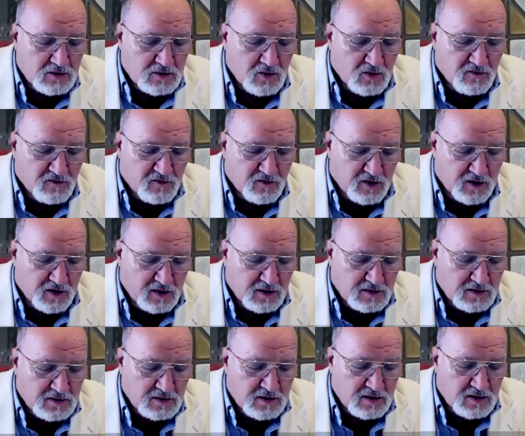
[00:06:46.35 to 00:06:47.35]
or
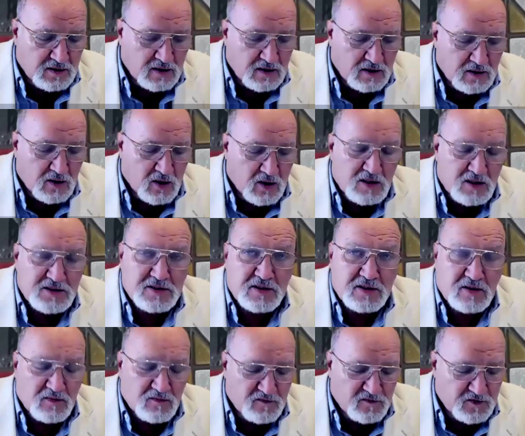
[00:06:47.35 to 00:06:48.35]
frail, lost and
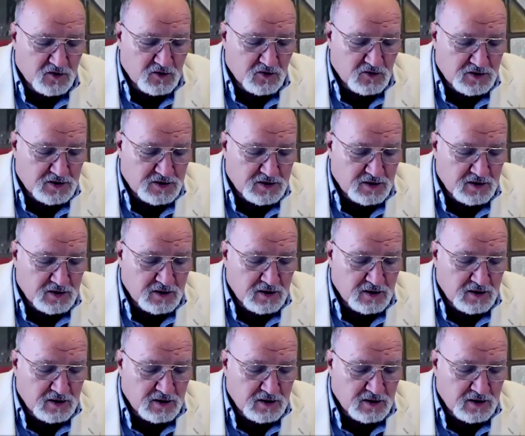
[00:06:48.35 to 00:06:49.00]
confused.